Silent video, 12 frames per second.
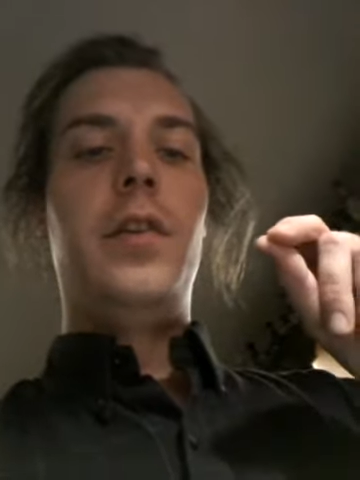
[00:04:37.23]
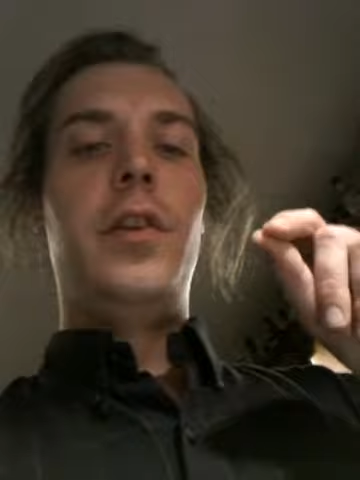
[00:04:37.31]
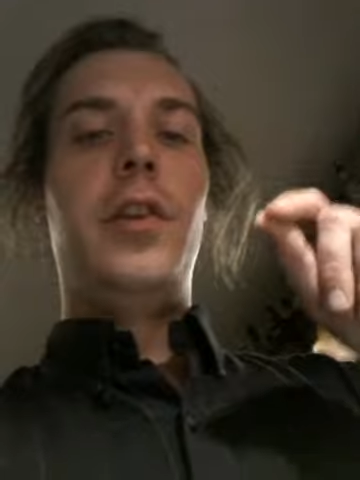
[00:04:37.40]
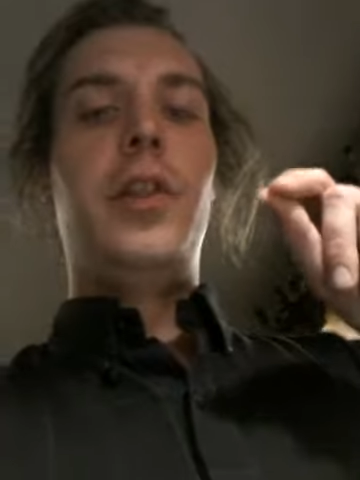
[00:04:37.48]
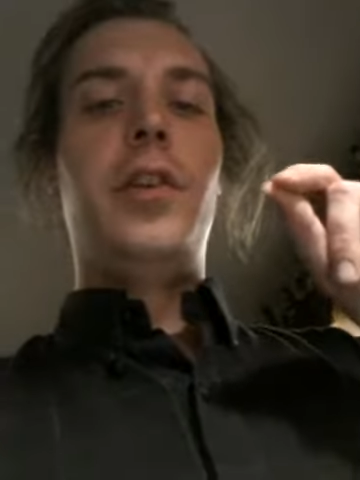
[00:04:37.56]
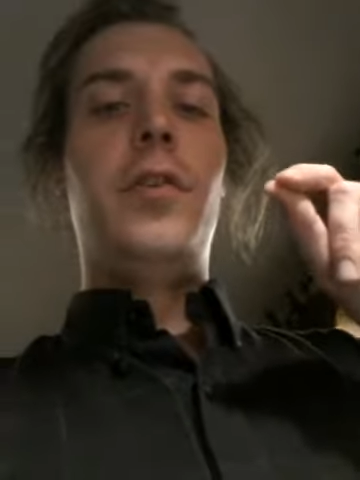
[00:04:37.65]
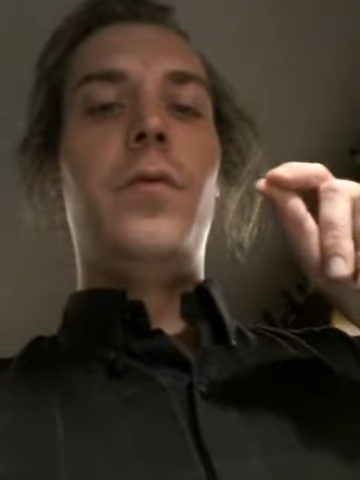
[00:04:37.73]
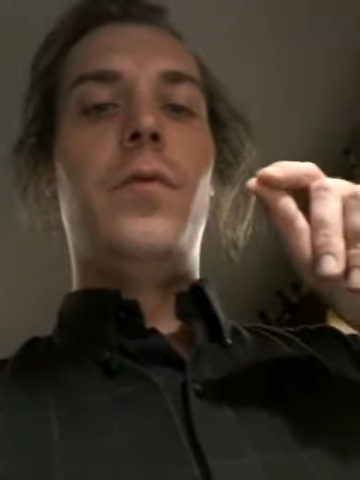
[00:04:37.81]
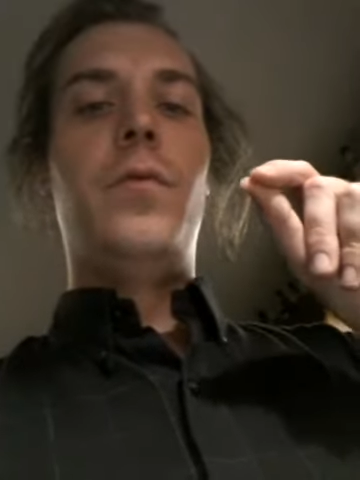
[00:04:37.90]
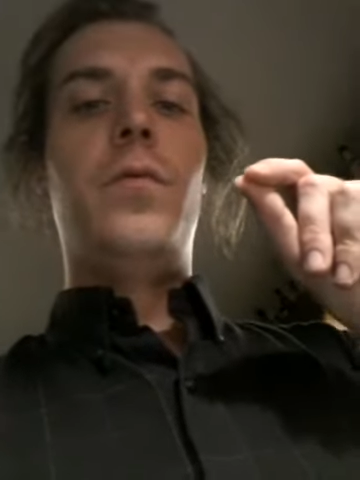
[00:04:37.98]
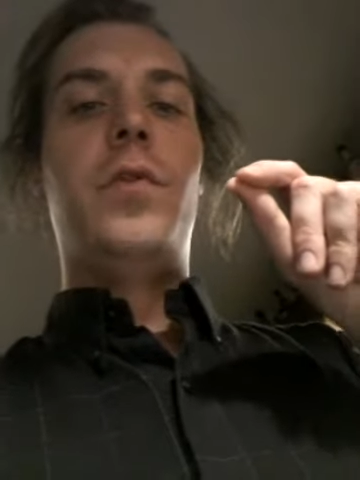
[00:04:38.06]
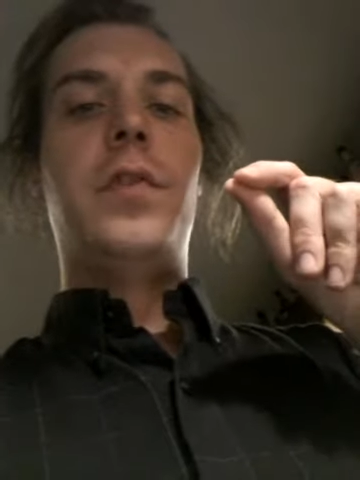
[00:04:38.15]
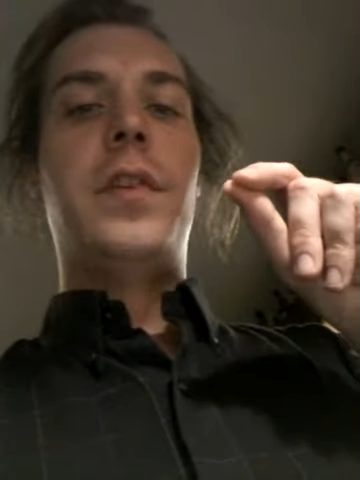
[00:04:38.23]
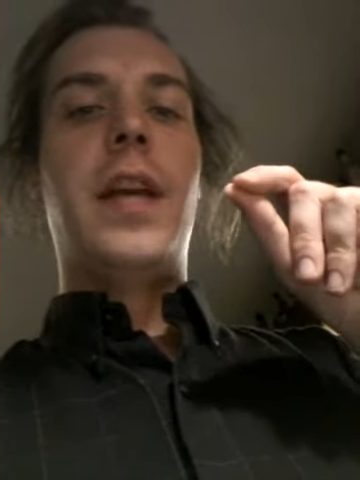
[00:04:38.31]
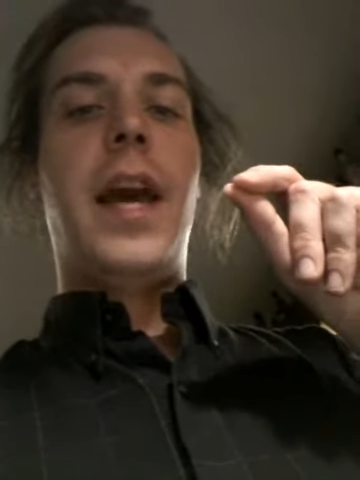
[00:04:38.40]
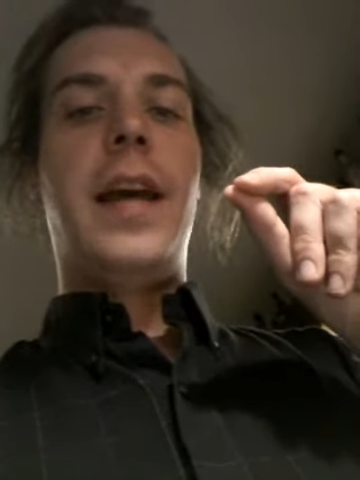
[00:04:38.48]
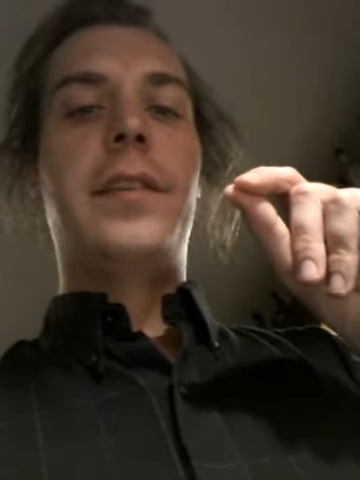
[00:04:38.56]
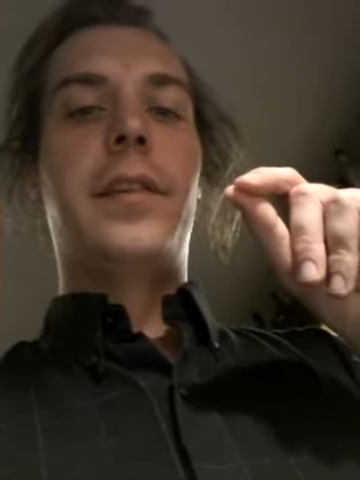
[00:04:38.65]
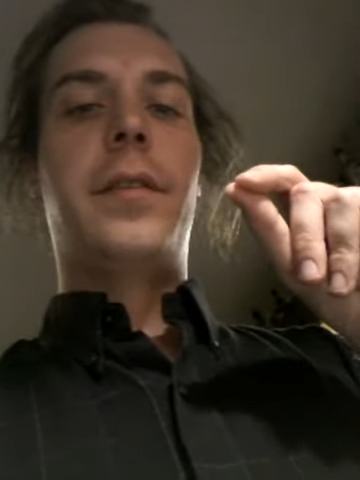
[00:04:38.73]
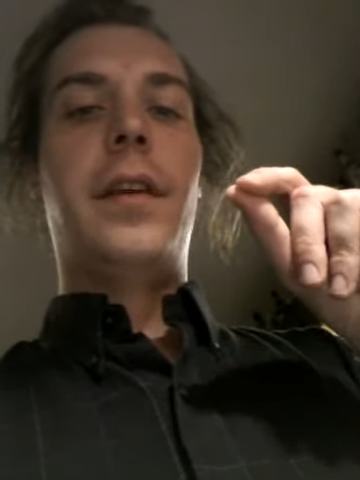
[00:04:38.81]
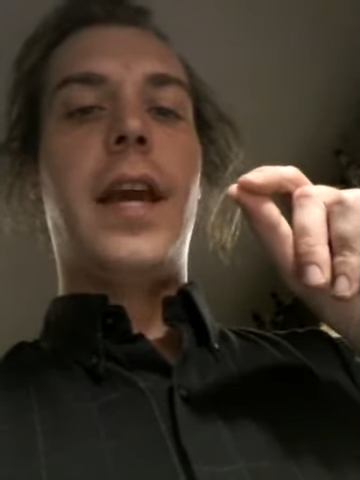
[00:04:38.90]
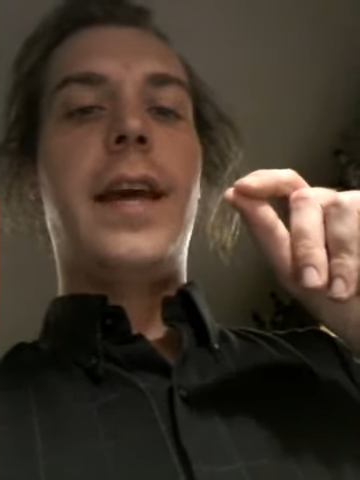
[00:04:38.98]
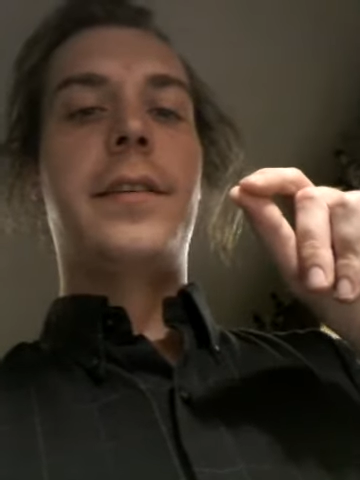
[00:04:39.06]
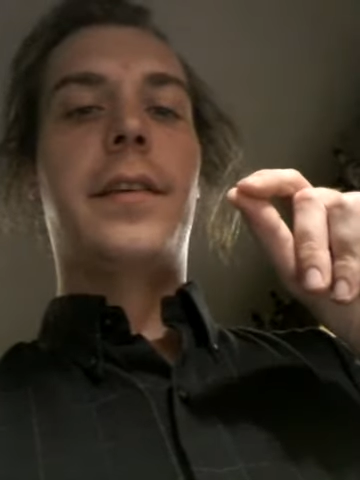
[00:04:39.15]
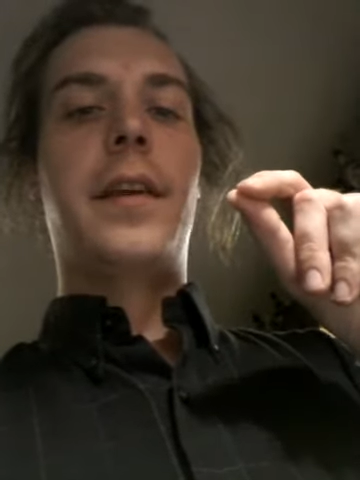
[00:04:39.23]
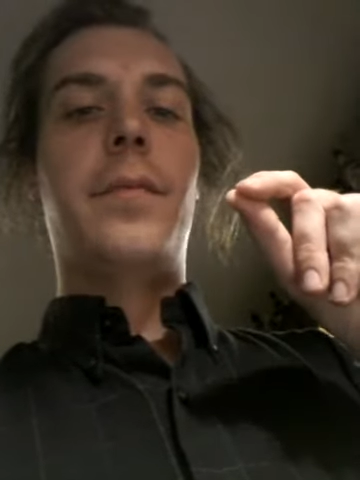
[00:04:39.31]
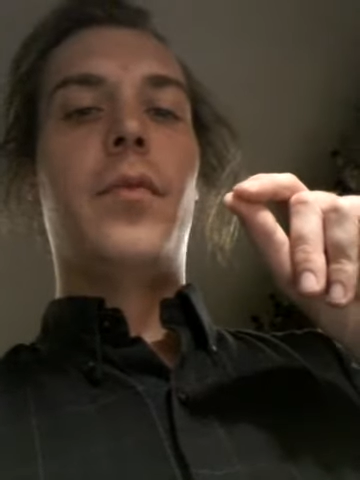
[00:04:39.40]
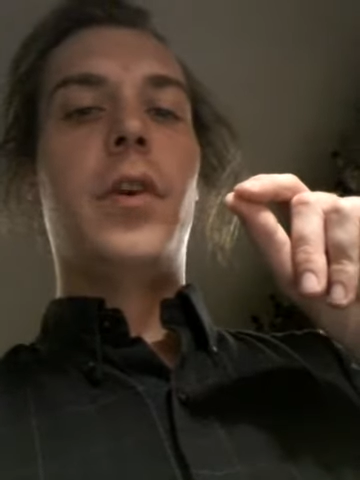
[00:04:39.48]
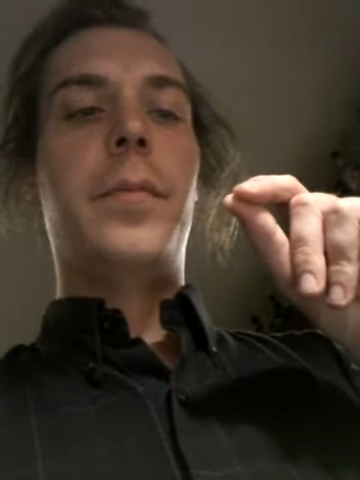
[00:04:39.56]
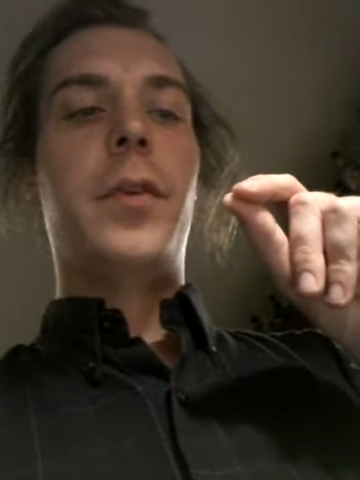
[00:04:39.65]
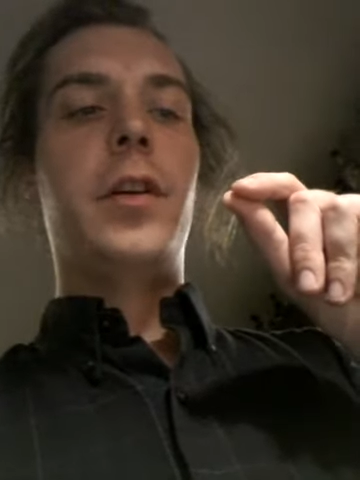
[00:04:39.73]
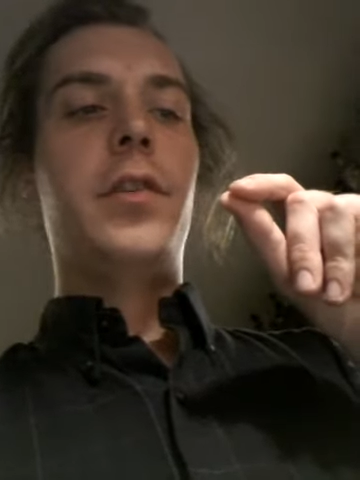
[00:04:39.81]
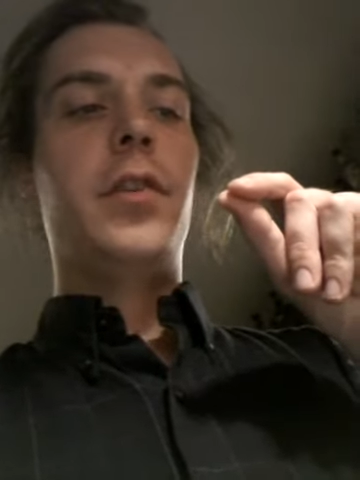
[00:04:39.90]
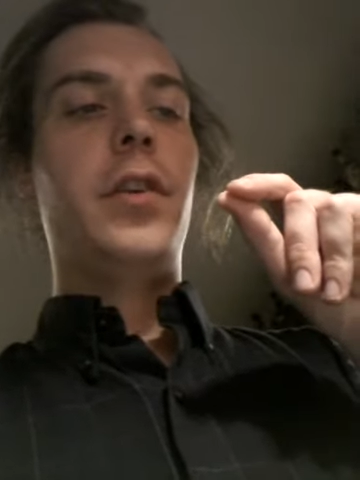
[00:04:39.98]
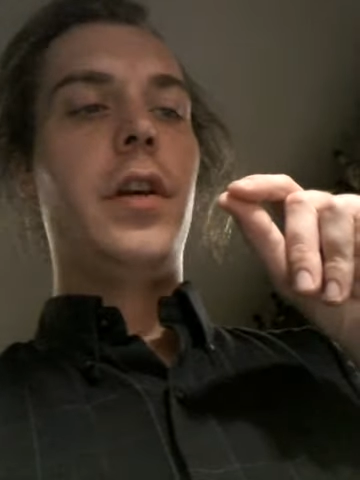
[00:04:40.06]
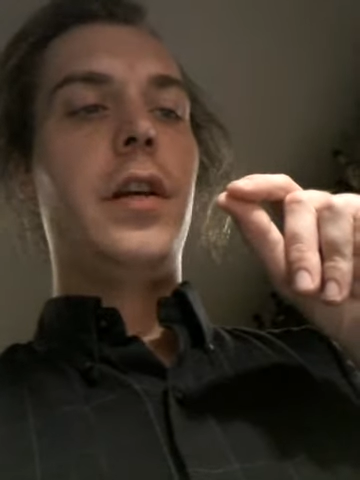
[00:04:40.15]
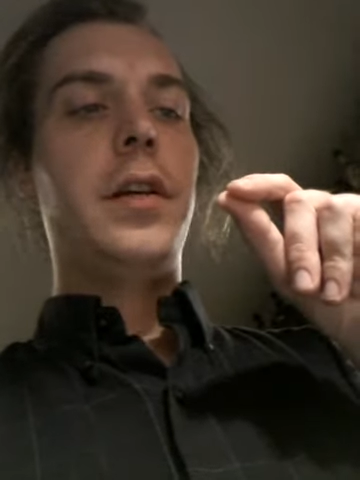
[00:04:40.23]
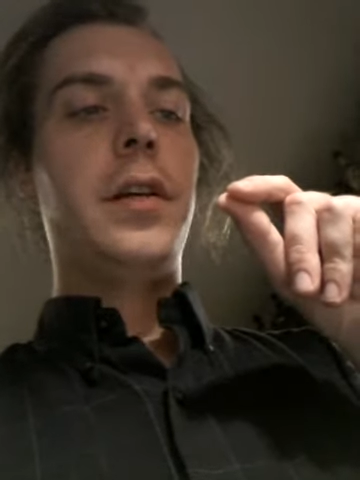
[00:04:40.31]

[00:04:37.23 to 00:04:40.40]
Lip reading: you just ask it pretty much,